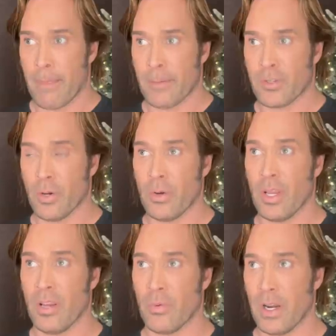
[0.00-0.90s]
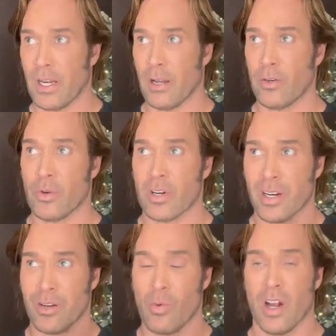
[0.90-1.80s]
So right now you are
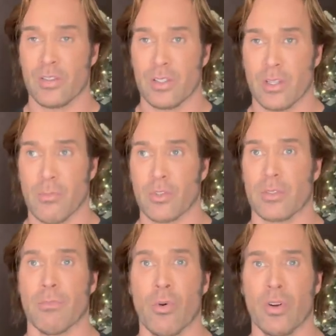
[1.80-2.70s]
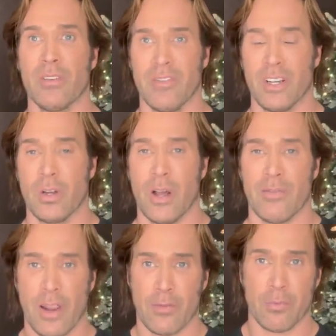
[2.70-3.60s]
going to watch the most important video
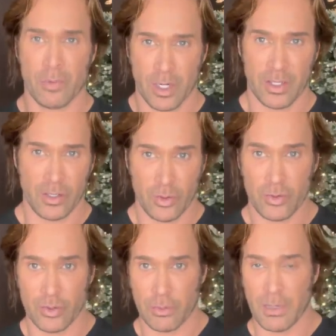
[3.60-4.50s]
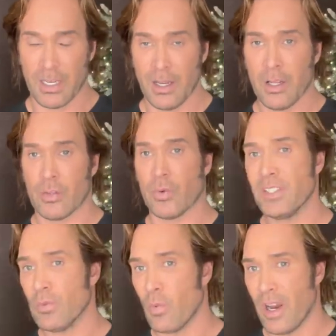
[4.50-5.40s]
I've ever put on YouTube. The
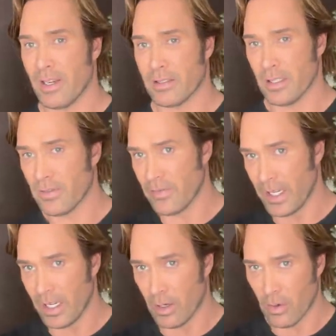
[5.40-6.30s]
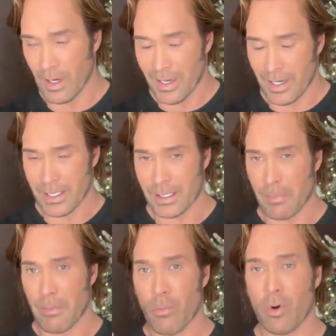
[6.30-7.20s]
reason why is this video is going
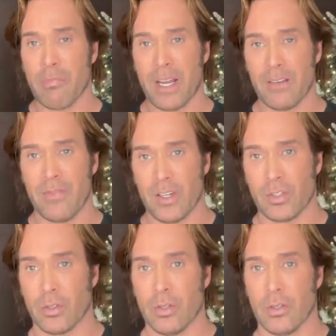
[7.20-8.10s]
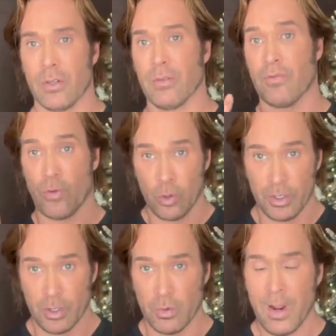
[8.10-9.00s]
to be more beneficial for
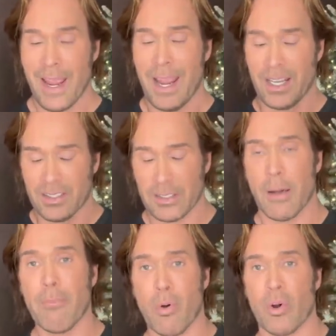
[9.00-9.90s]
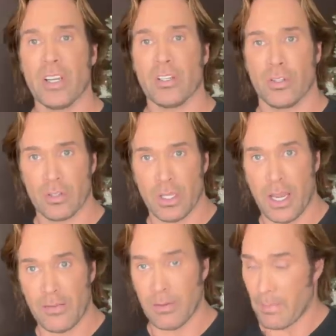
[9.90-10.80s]
you at some point in your
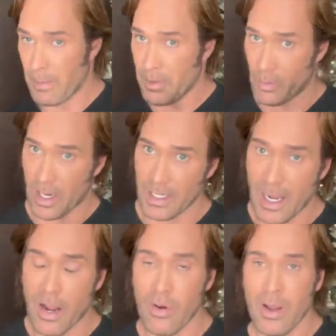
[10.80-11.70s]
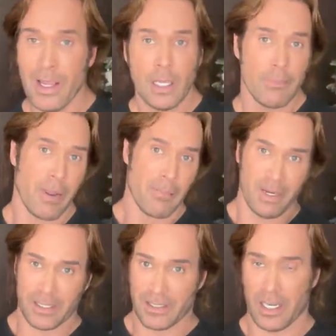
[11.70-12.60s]
life. It may be right now, it may
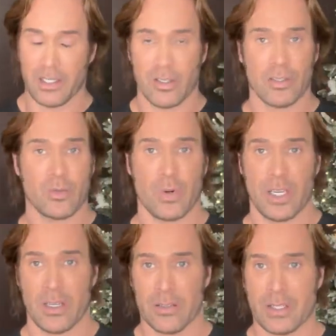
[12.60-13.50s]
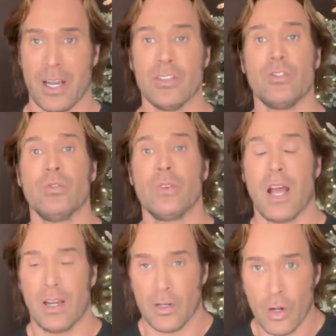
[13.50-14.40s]
be in 10 years, 20 years. I do
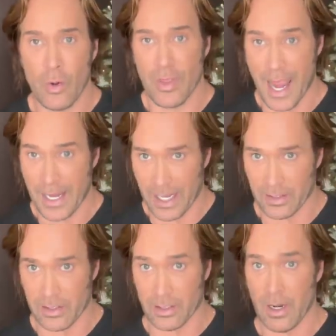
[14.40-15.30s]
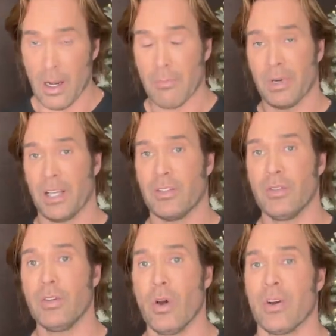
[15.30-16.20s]
not know that answer, but I
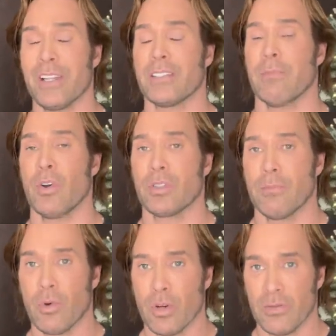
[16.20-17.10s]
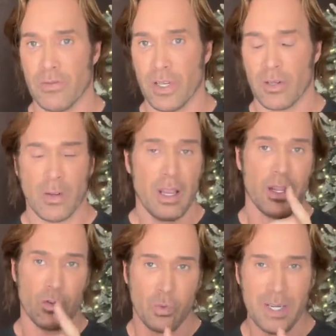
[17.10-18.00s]
do know it is the most important video.
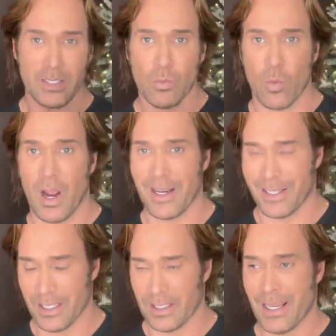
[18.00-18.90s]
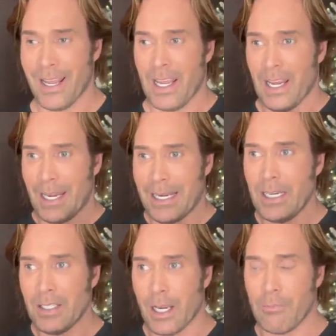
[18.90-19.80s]
And the reason why is
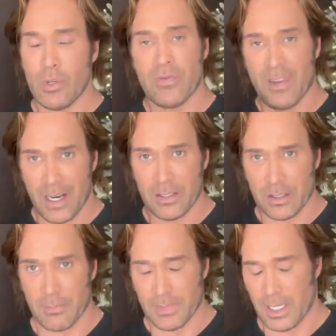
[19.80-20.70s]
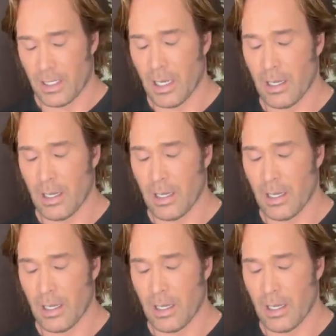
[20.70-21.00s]
anytime you find something